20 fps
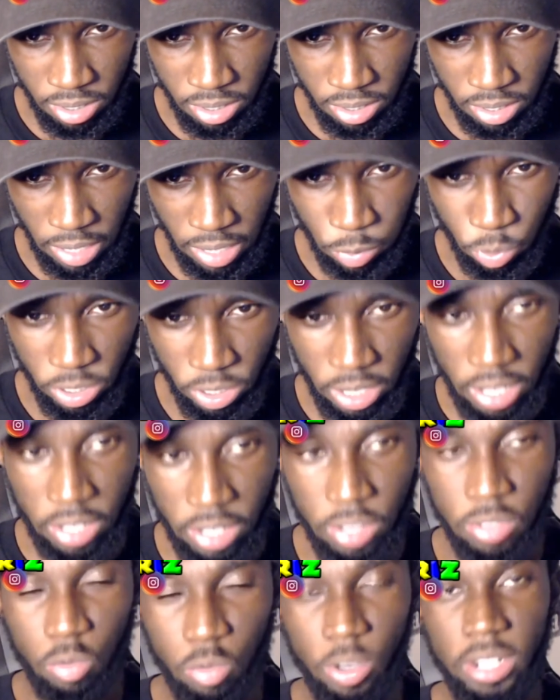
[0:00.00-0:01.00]
That's what
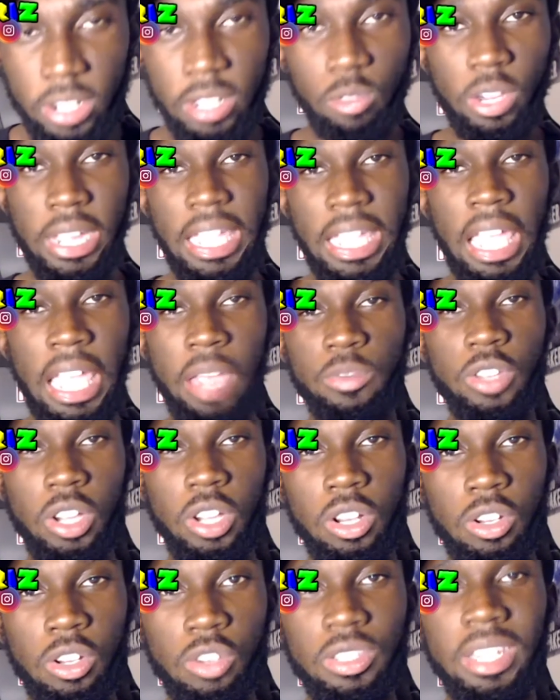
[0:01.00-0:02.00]
when when games are
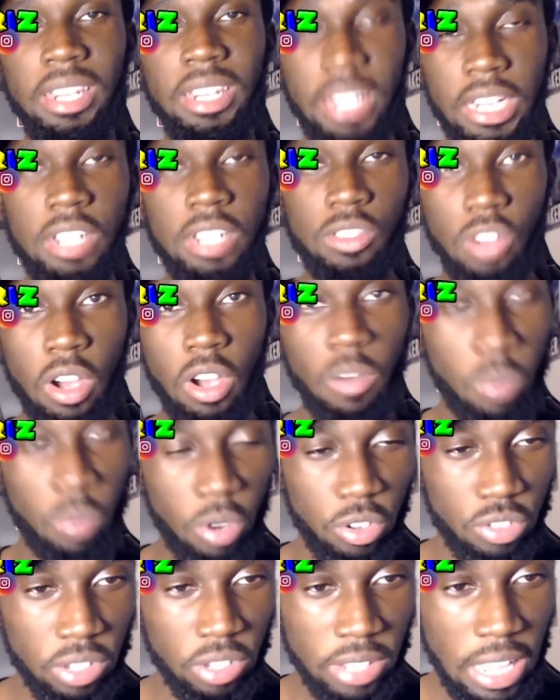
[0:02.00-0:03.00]
close, niggas call bullshit.